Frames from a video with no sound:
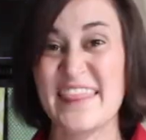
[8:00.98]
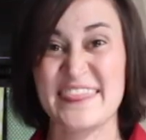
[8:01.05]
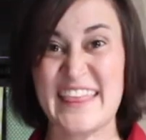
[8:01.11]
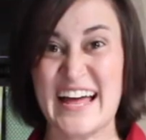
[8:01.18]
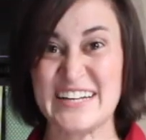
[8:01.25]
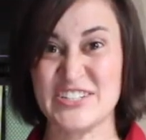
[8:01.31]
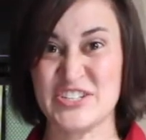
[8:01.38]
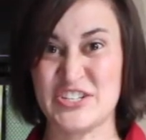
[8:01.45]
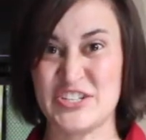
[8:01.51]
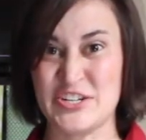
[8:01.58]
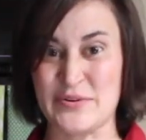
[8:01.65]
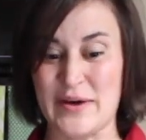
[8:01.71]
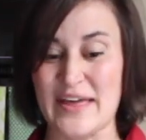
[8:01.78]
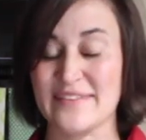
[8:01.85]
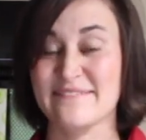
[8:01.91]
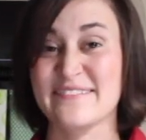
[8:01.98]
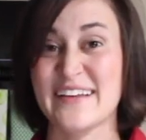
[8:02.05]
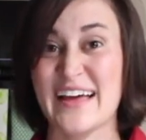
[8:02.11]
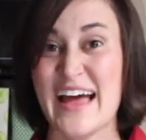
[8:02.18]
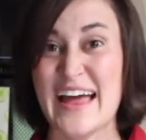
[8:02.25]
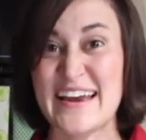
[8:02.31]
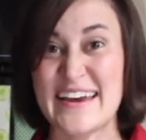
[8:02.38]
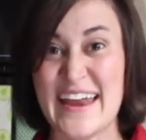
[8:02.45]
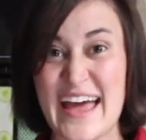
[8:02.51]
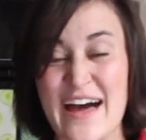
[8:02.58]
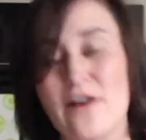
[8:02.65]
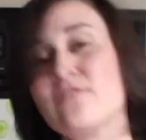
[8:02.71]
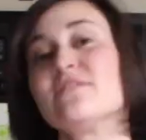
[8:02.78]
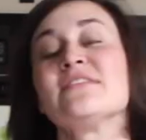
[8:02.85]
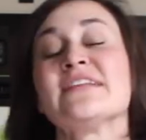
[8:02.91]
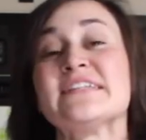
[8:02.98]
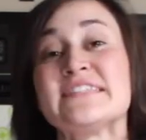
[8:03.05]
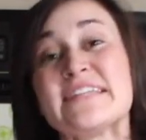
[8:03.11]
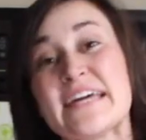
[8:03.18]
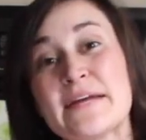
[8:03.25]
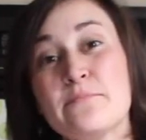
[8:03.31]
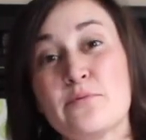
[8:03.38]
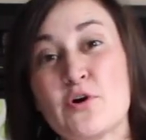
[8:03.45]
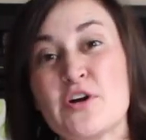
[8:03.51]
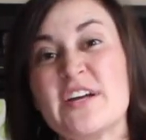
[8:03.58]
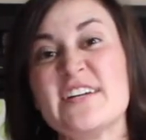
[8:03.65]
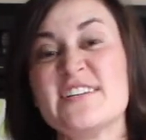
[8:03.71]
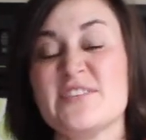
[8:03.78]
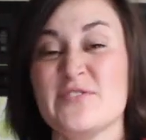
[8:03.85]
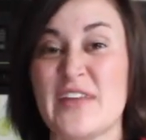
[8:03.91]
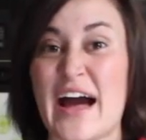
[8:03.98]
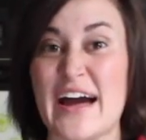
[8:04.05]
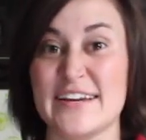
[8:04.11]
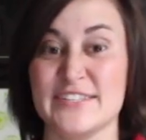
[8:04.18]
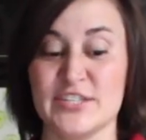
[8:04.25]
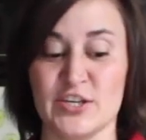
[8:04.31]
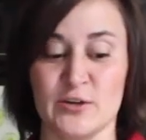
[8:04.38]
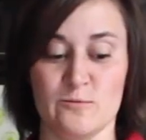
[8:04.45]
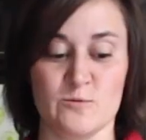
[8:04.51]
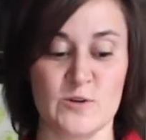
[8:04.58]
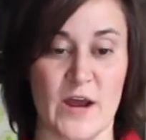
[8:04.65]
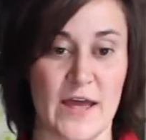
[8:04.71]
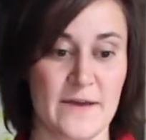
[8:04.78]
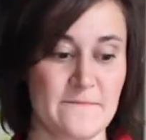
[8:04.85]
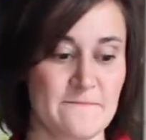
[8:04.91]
That should do it. Now, let's get it put into the ice cube tray.